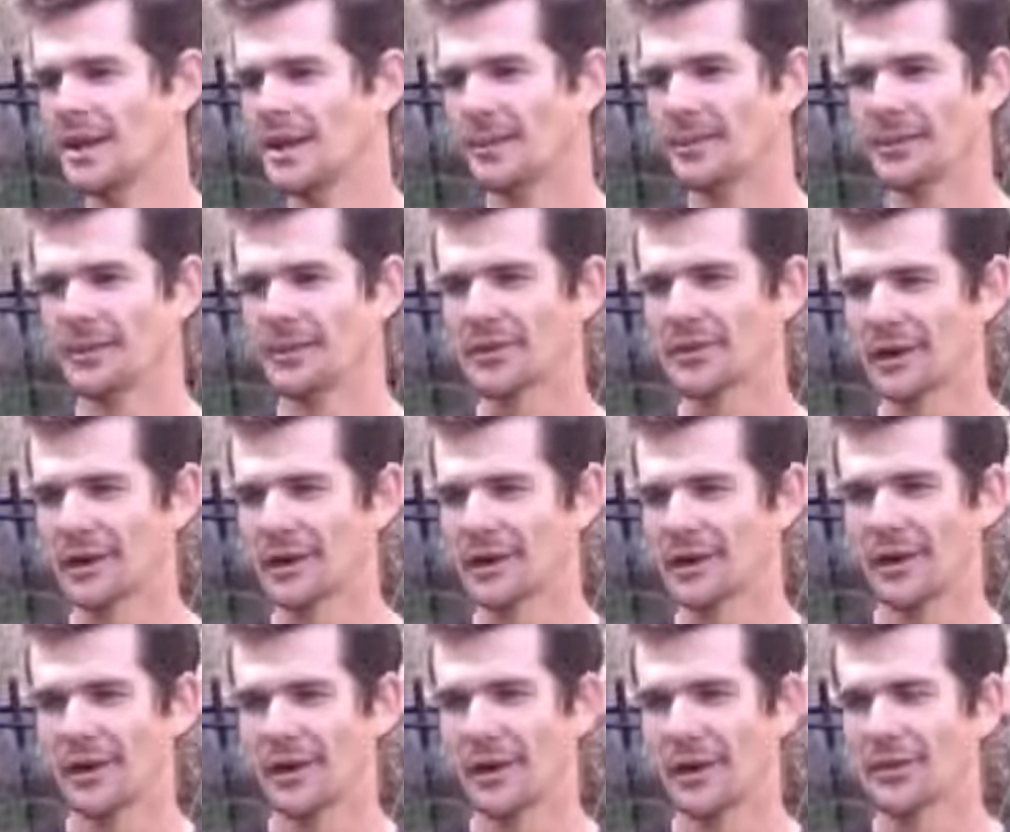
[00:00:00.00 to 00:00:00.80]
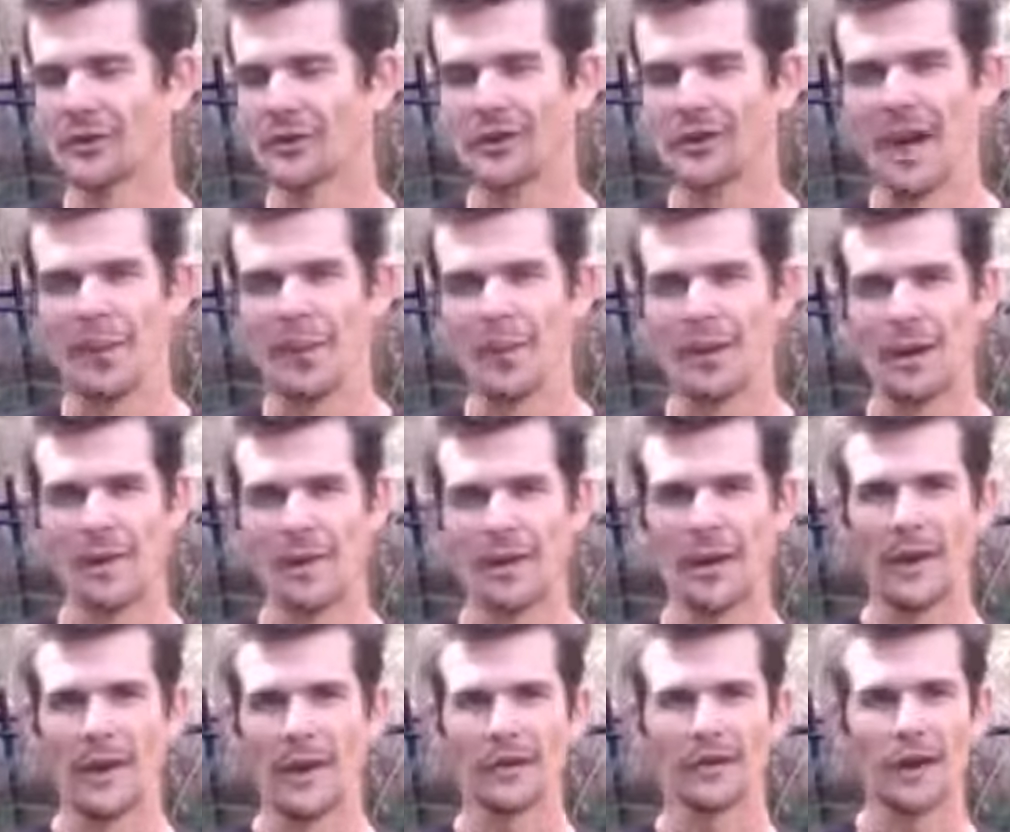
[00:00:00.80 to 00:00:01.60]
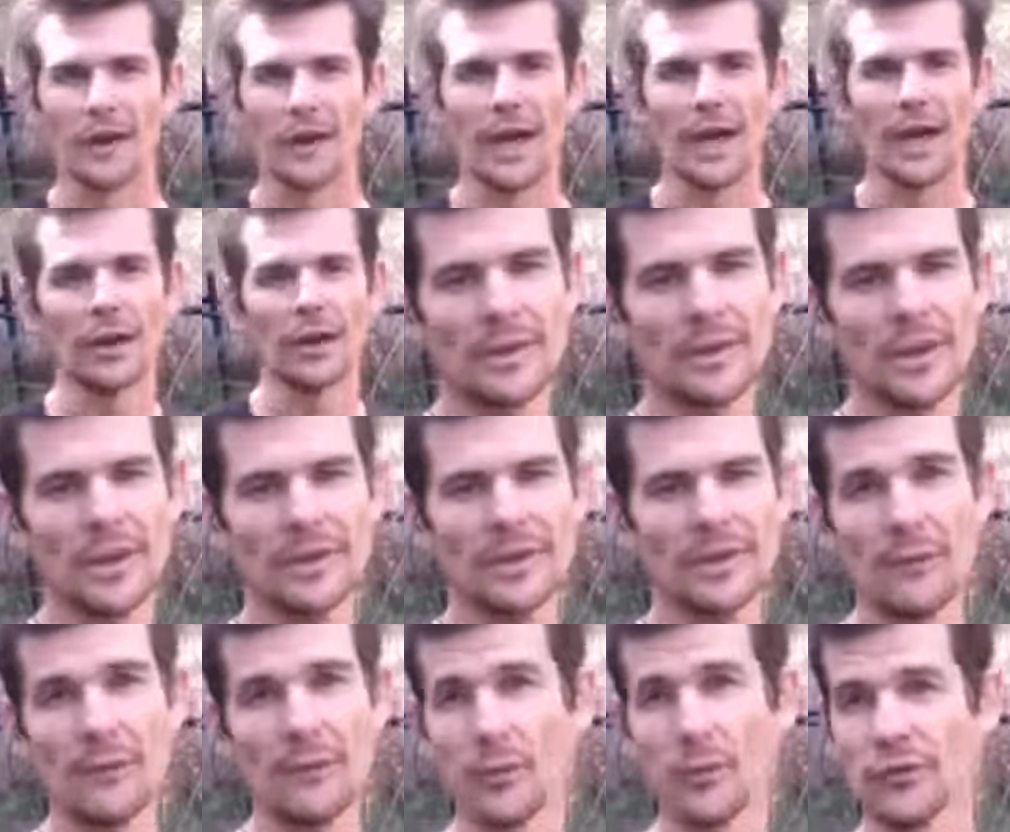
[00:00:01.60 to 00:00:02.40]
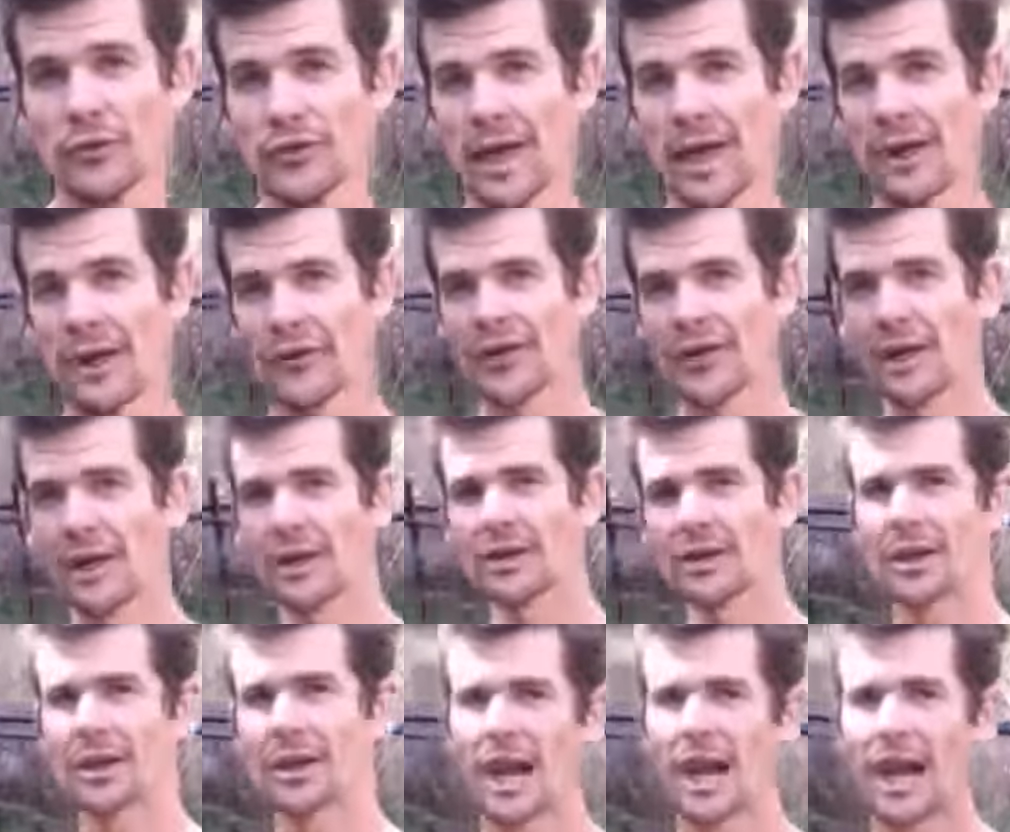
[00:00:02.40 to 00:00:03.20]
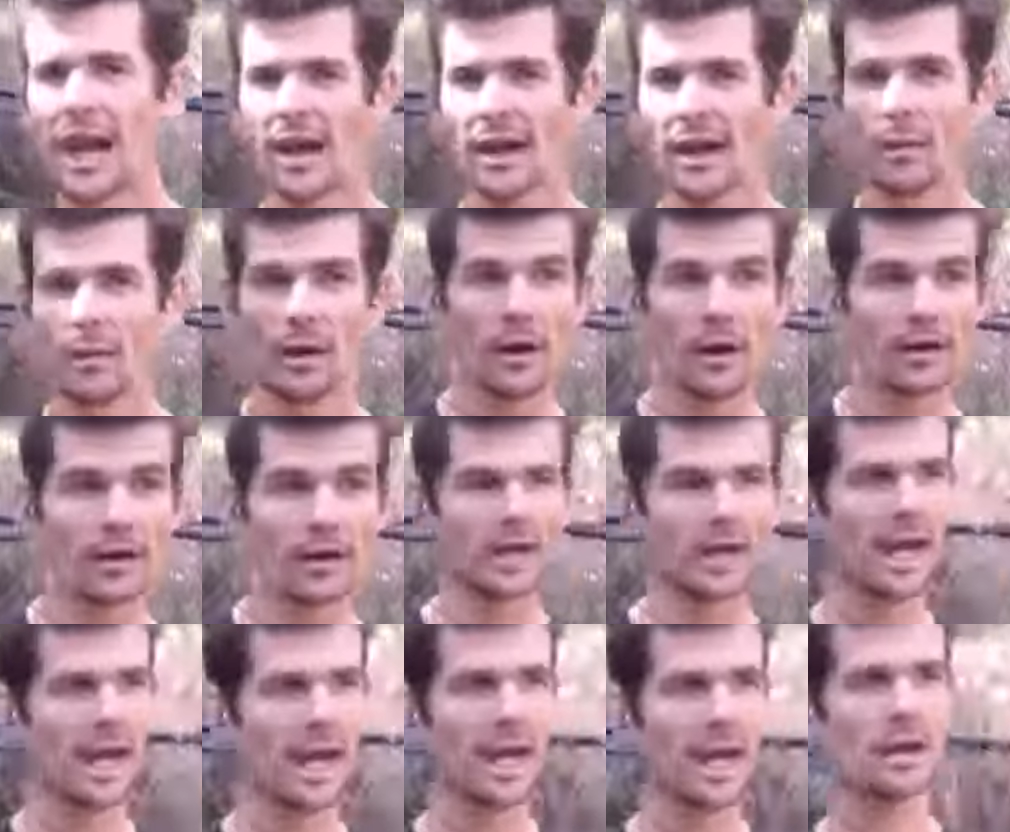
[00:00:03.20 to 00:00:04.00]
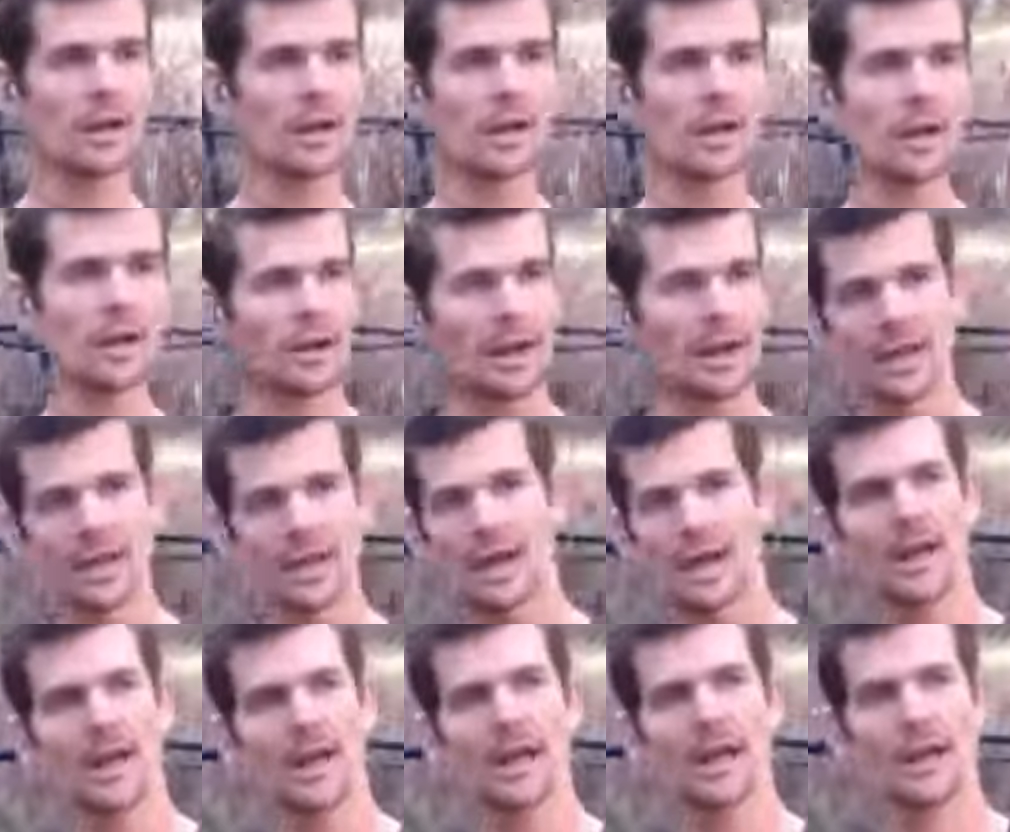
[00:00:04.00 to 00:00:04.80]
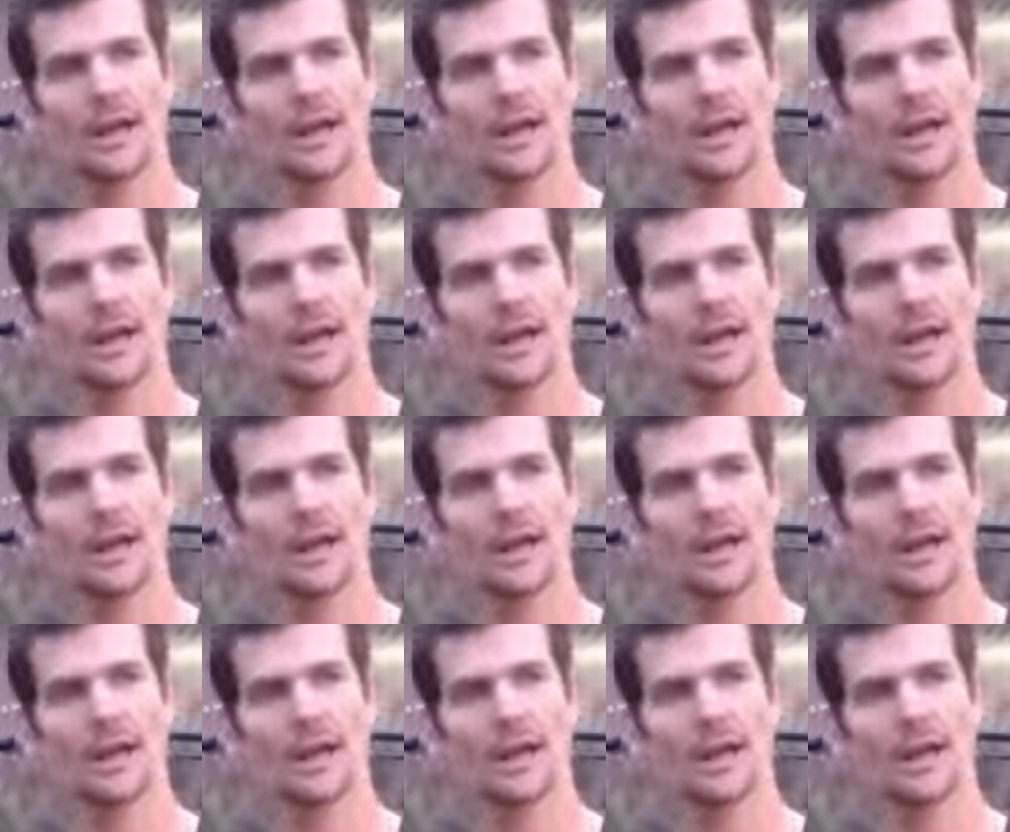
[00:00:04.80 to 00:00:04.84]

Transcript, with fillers: I've just got no, no, stamina. And then I was like, hang on. And they've all started selling cacao. And I'm like, oh, cacao, I can eat that.